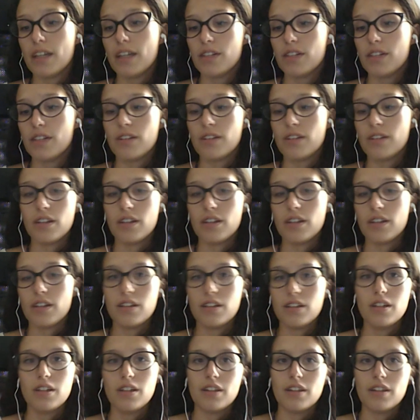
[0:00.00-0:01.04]
And
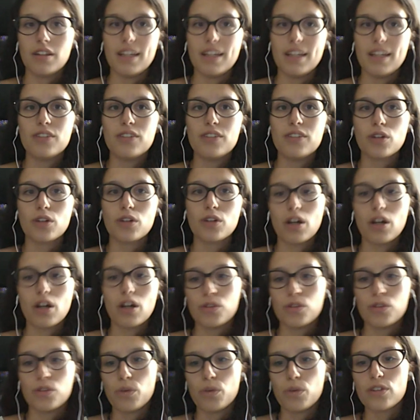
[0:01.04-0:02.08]
then
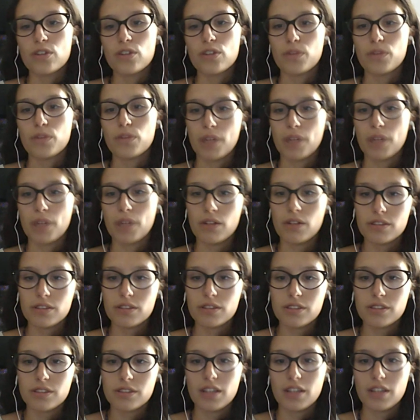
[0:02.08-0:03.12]
the roles of the
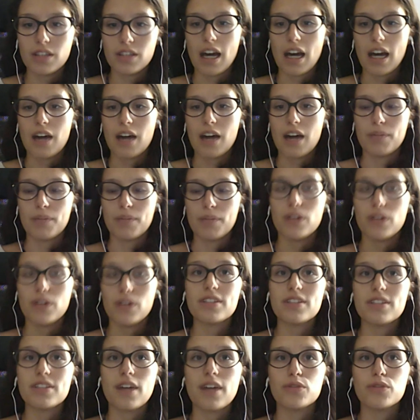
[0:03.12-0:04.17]
parents
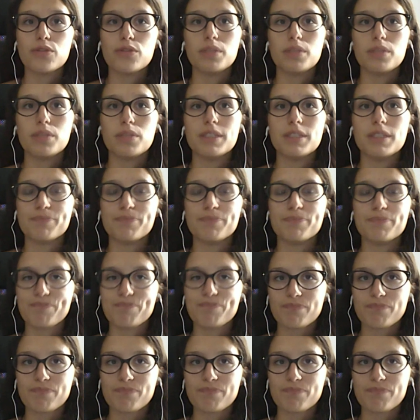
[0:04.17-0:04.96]
have to be,